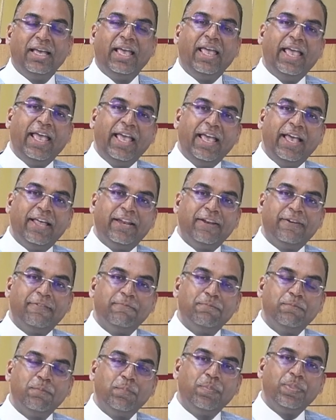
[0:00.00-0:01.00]
And
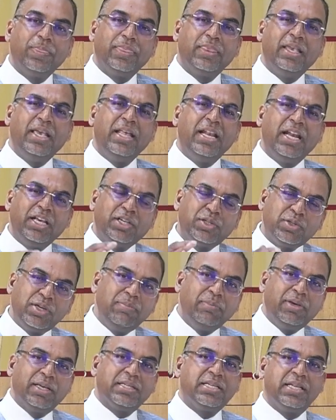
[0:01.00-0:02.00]
in an
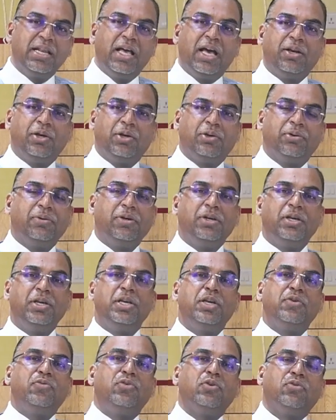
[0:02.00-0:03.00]
extreme case scenario,
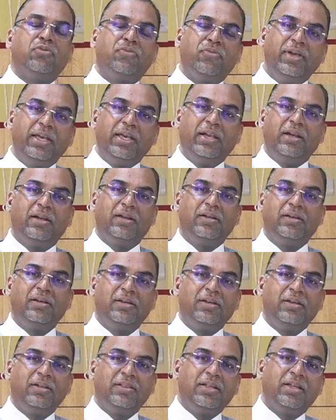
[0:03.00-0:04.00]
if you feel
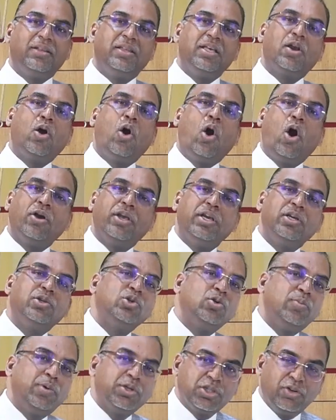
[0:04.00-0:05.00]
that they are hogging
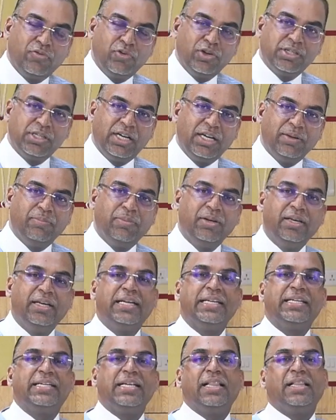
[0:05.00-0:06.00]
too much of your time,
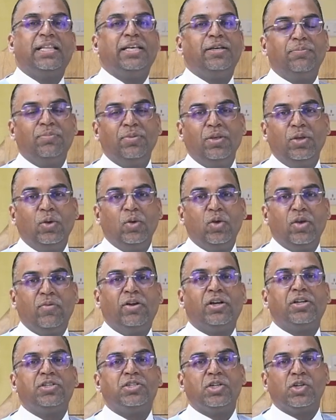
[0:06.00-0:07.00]
tell them you have
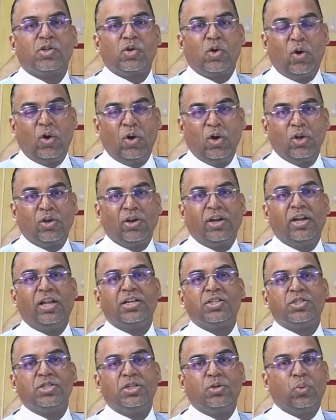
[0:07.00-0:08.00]
an urgent call or an
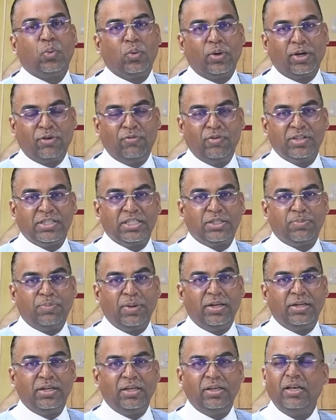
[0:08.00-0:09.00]
urgent work which is
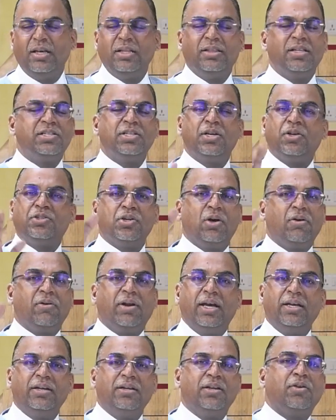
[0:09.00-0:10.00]
pending. They'll say, it's
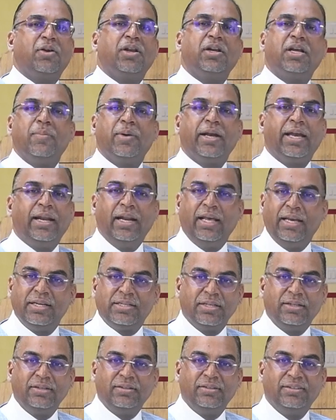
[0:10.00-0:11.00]
alright, you can come again
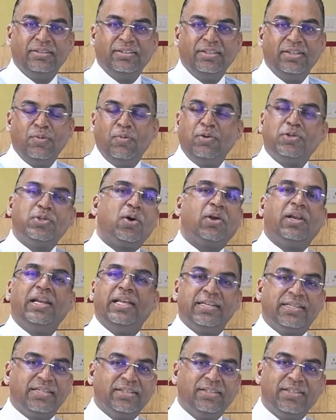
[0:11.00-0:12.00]
later. We'll talk
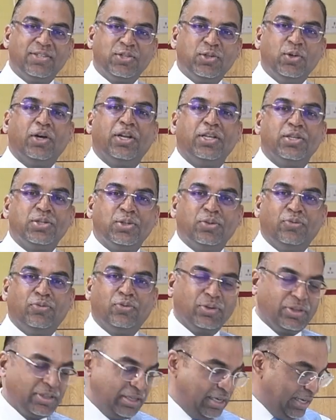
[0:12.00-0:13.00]
later, so on and so
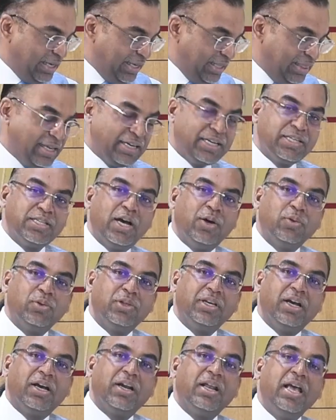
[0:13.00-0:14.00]
forth. That is how
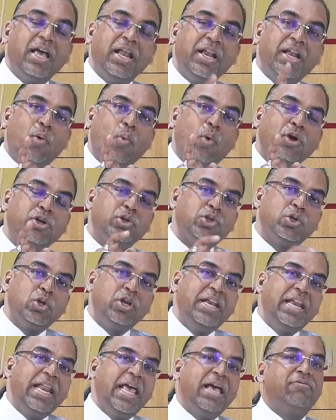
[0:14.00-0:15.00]
they are. Now, what you
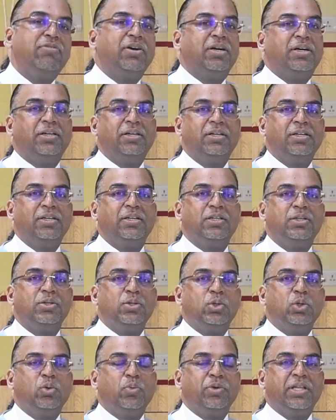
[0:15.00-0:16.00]
should never
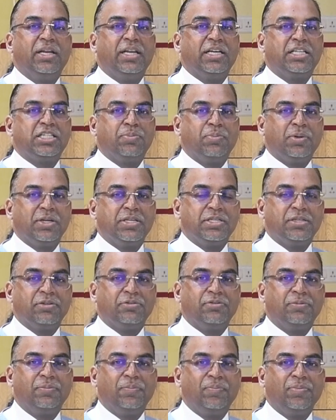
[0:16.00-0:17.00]
do with an
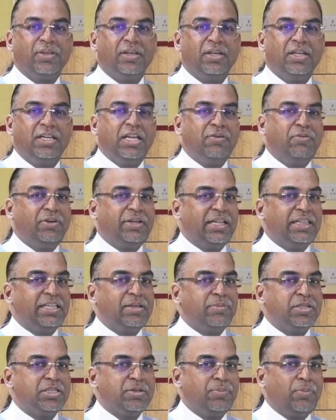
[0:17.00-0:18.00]
expressive, never tell
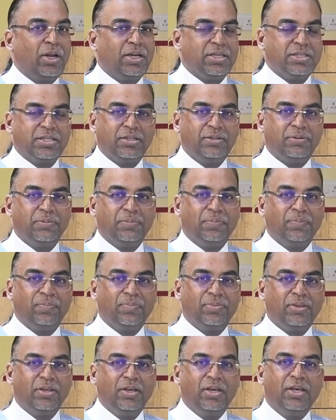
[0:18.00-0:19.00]
them it's a policy.
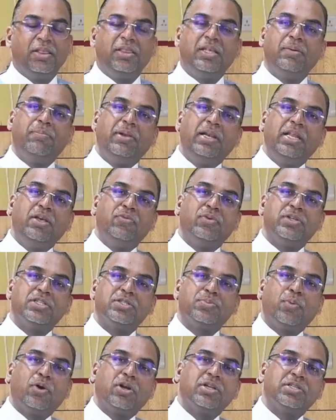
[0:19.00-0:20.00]
Their belief
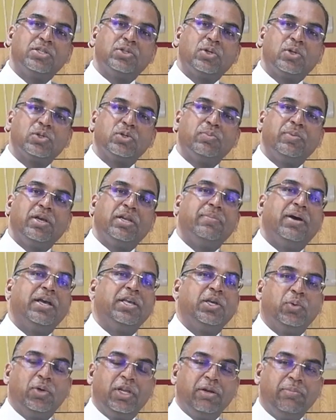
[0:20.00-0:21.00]
is policy is also made by
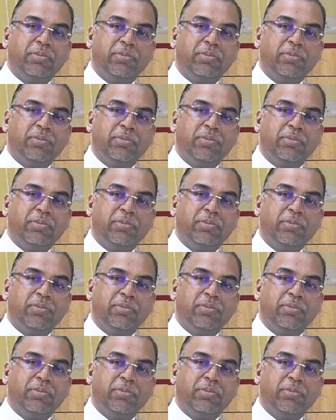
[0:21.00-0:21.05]
you and